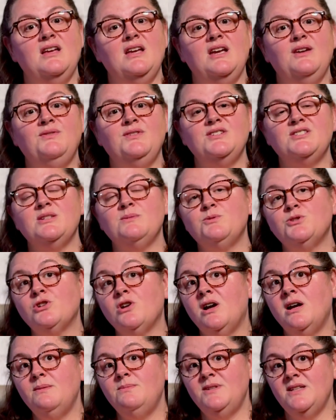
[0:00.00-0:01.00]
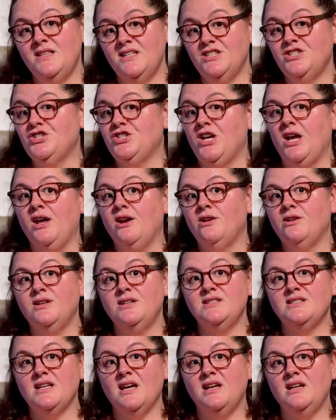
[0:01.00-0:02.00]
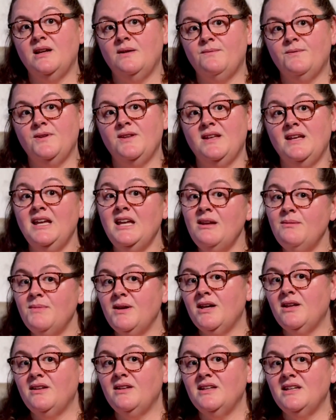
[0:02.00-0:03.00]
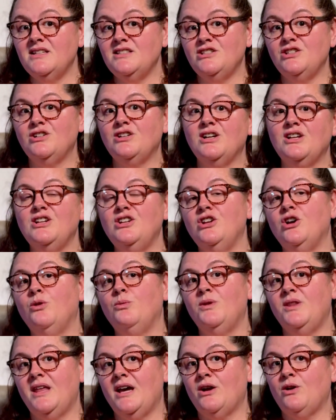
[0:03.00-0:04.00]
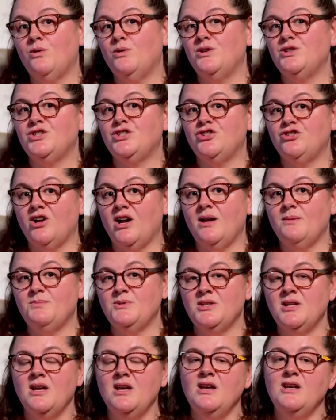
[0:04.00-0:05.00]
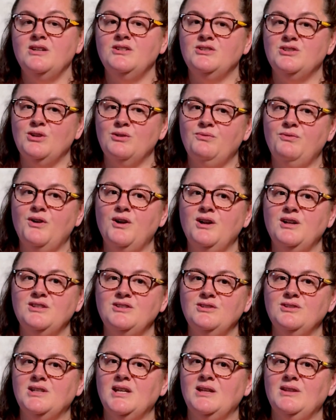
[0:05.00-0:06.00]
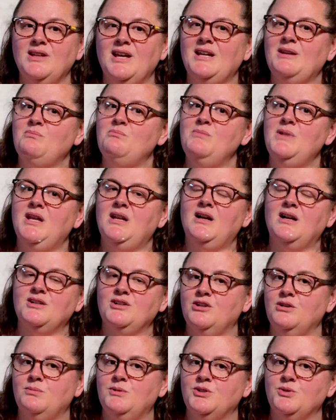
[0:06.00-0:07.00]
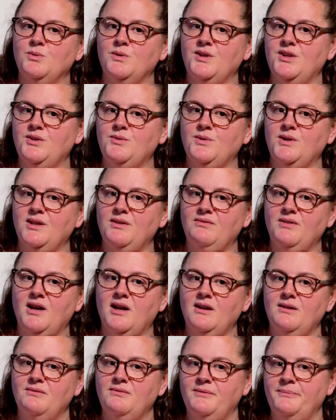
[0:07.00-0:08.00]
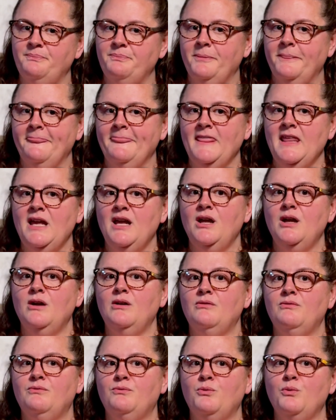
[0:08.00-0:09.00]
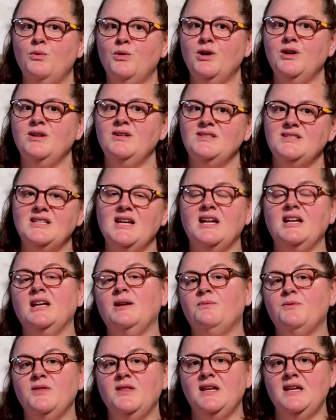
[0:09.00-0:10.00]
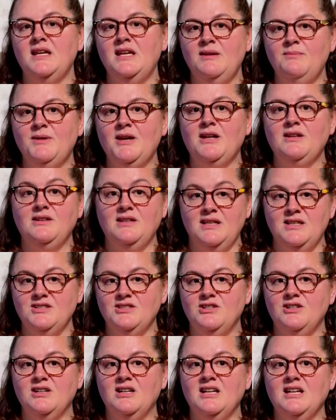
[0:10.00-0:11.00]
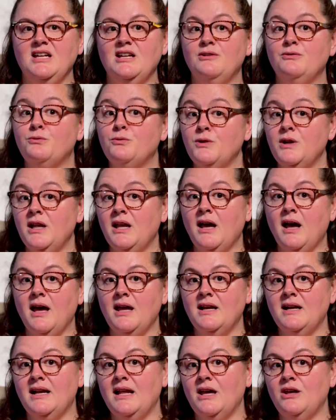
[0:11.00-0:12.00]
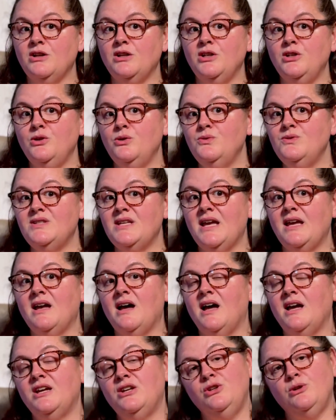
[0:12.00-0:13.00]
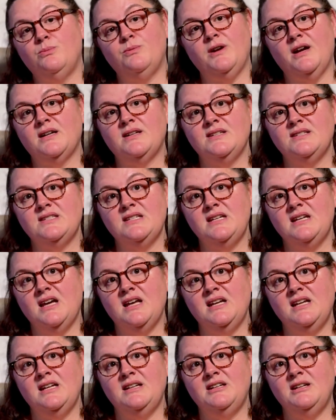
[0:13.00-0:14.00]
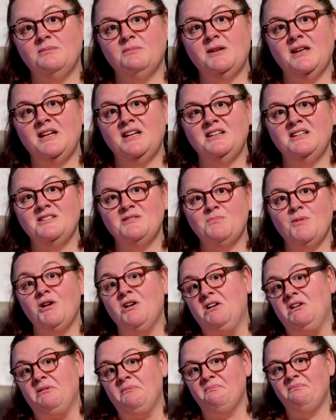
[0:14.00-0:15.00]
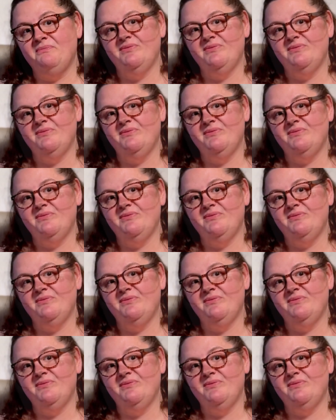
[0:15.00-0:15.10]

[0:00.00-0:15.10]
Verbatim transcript: If you subscribe to this channel and sign up for the email list, you're going to know when that course drops. So far, it's looking like mid October 2025. For signing up for the email list, you're going to get a free guide on how to use AI in your practice and not end up getting disbarred.